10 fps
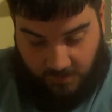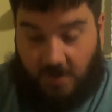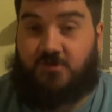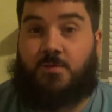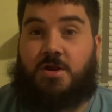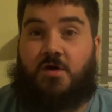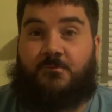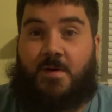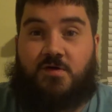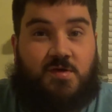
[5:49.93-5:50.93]
Actually, we do,
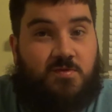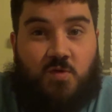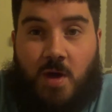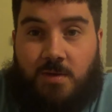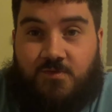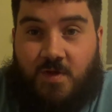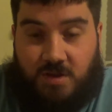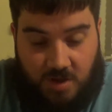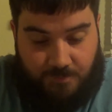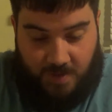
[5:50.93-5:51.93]
folks. Some two items right
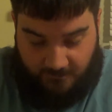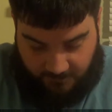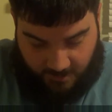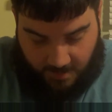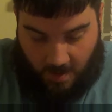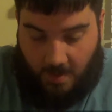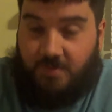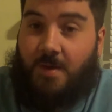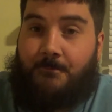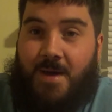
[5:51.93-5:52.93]
there pay for
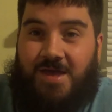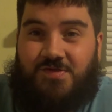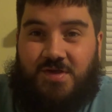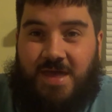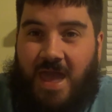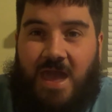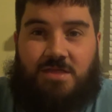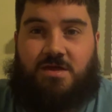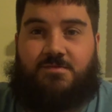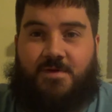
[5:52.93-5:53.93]
the basic
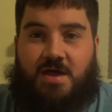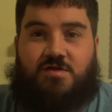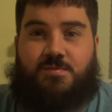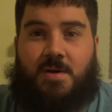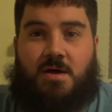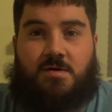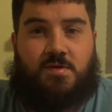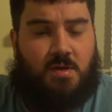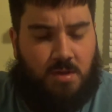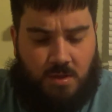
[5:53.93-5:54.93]
and the advanced box.